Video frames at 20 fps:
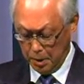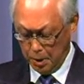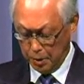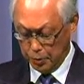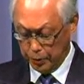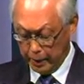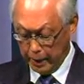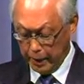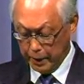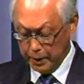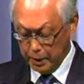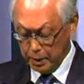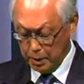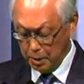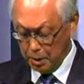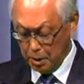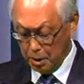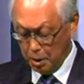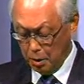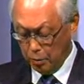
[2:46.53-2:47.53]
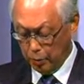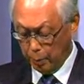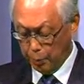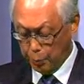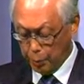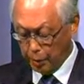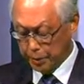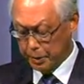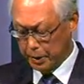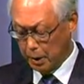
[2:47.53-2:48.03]
Together, we
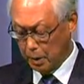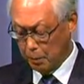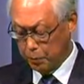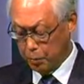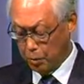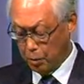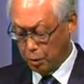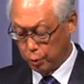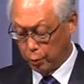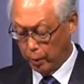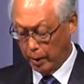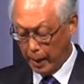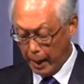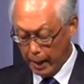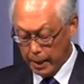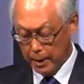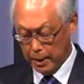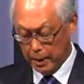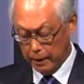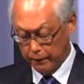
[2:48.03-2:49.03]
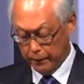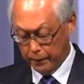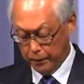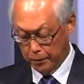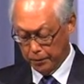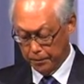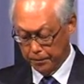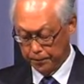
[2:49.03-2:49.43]
brought Singapore to a higher level.